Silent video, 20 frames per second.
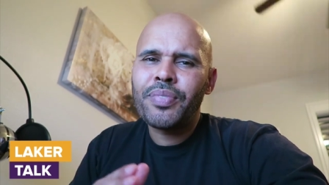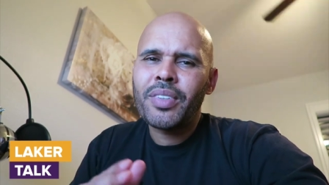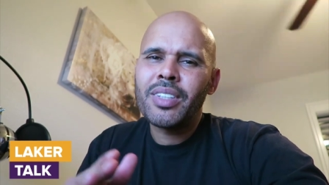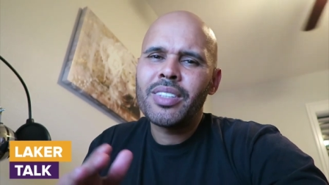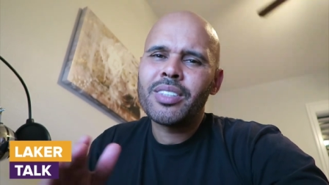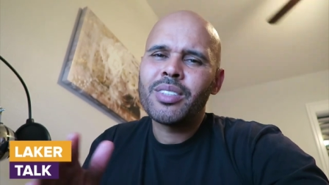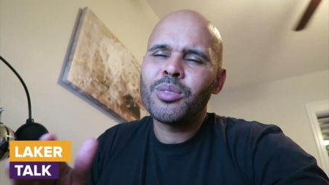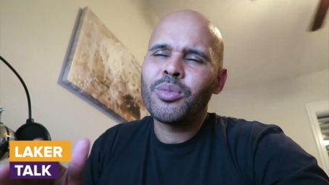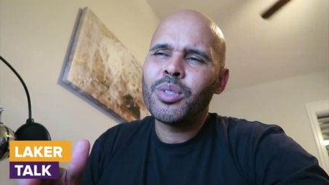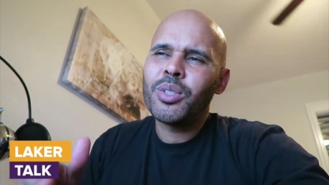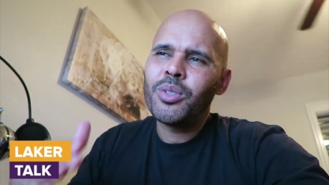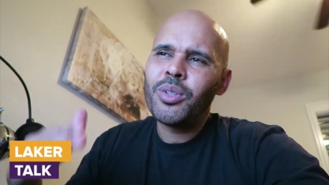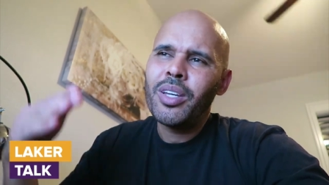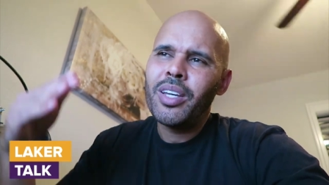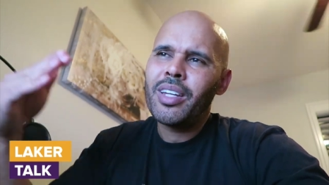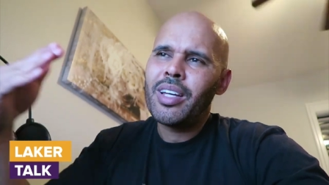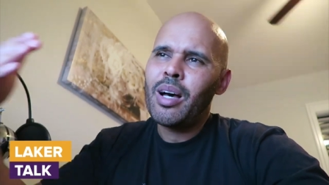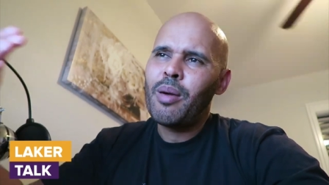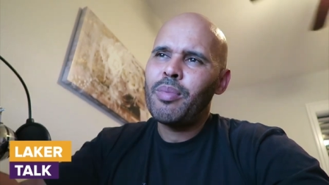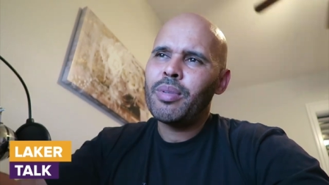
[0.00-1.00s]
Listen, when you
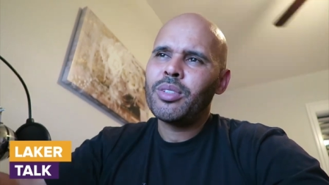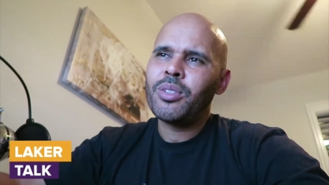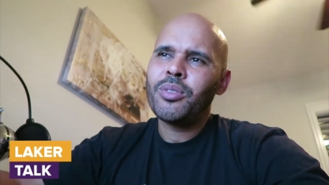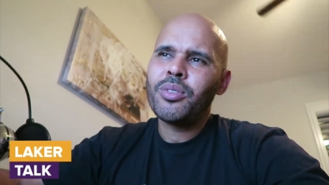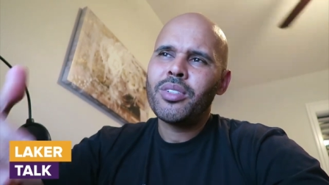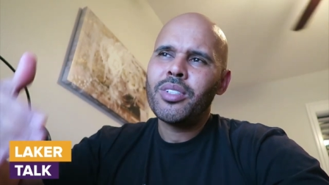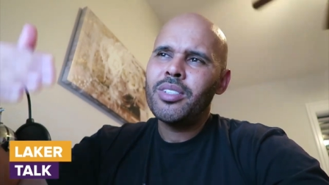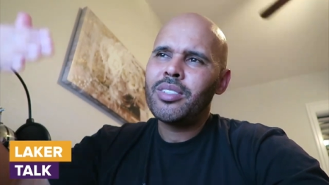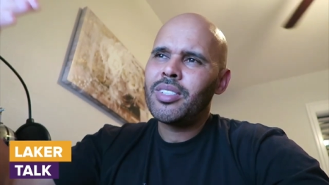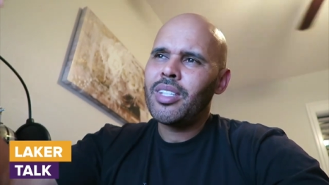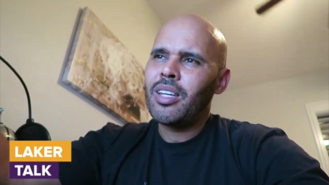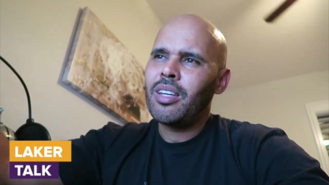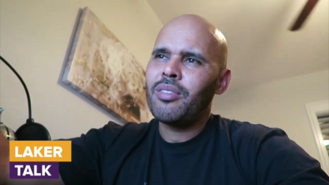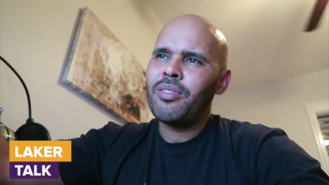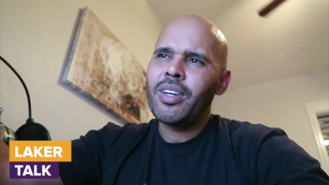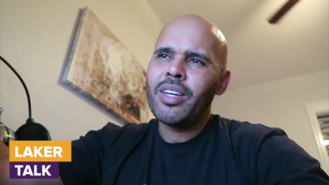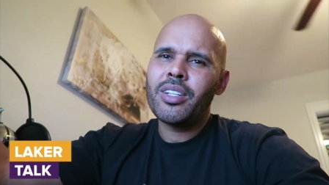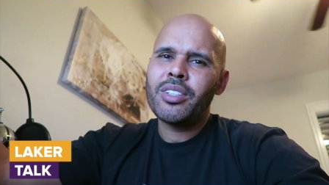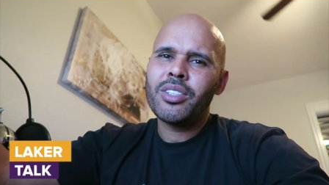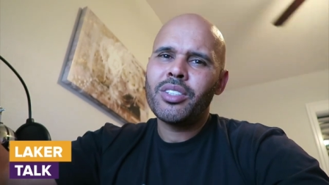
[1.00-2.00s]
get opportunities, take
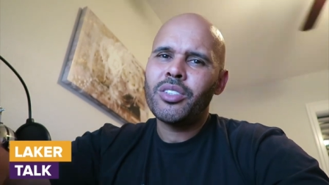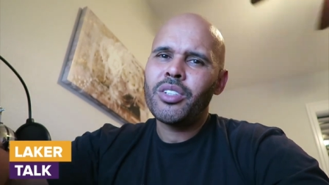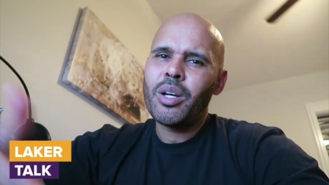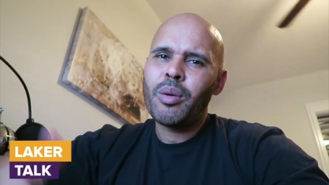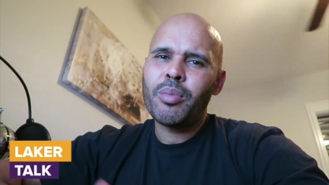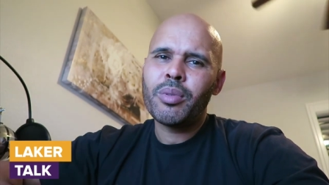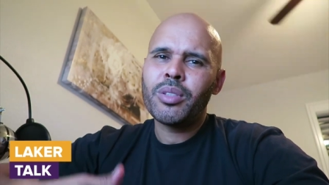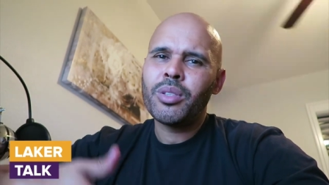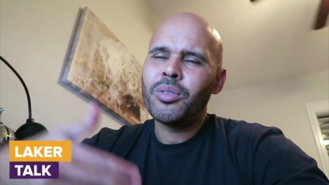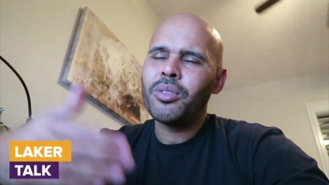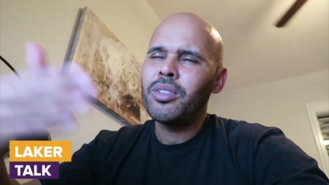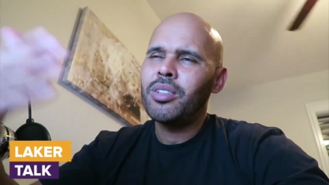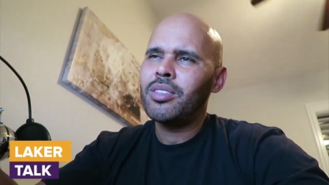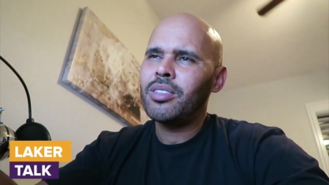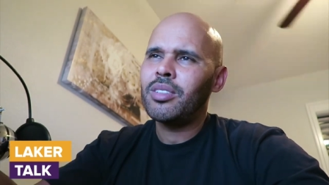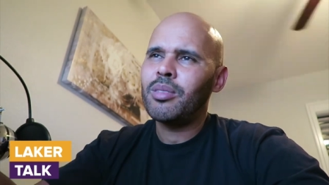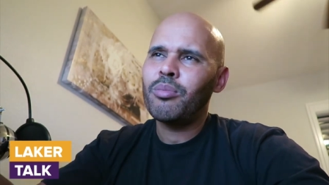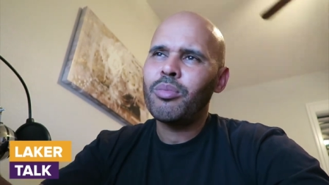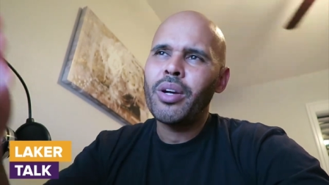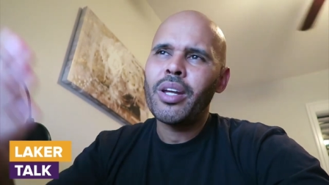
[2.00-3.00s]
advantage of your
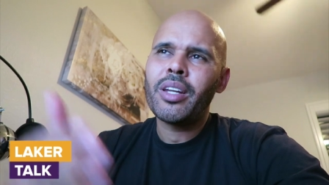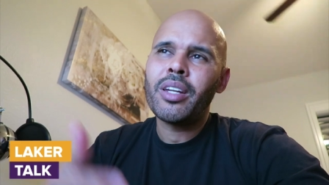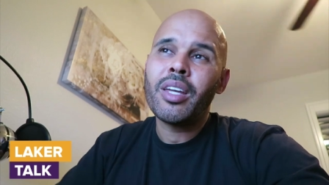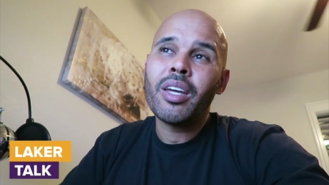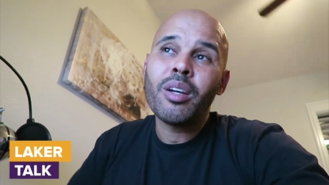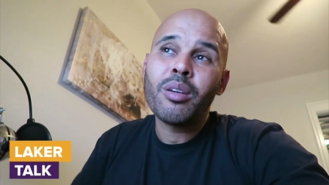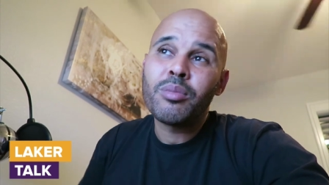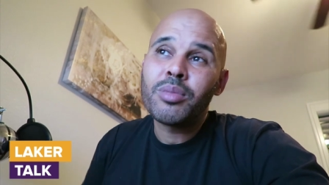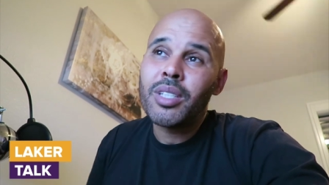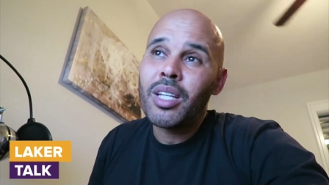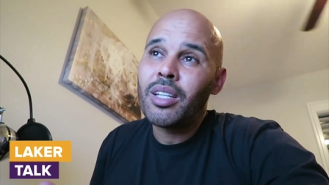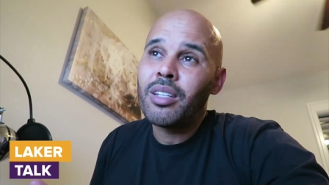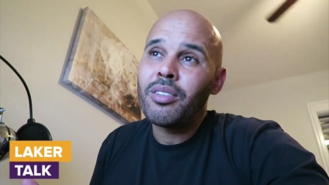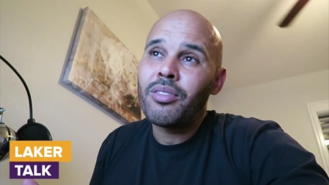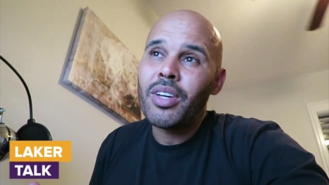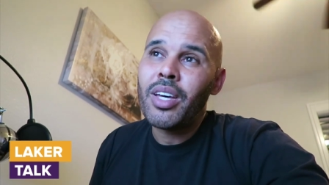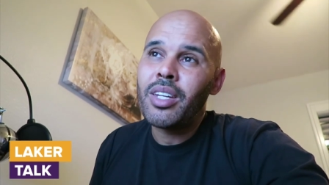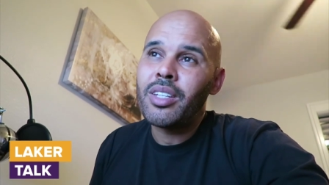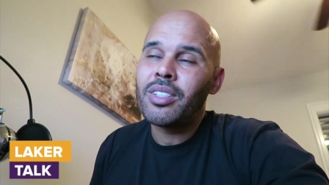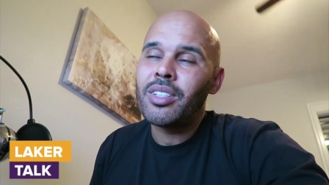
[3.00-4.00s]
opportunities. And Brandon Ingram's taking
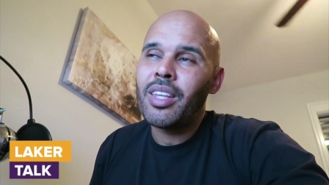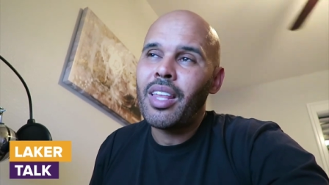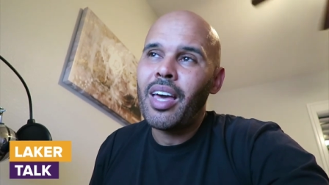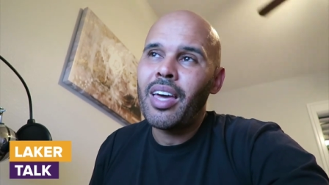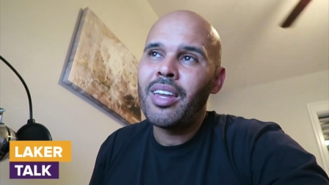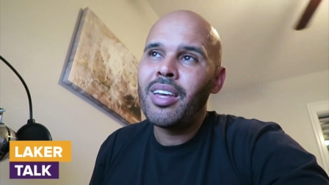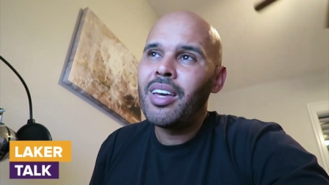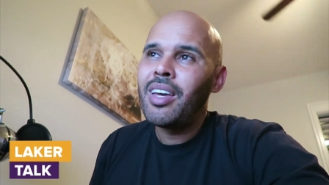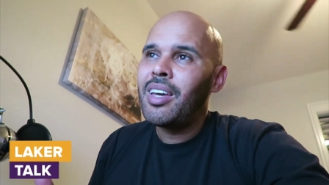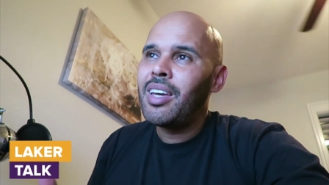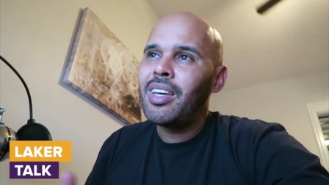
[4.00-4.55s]
advantage of that.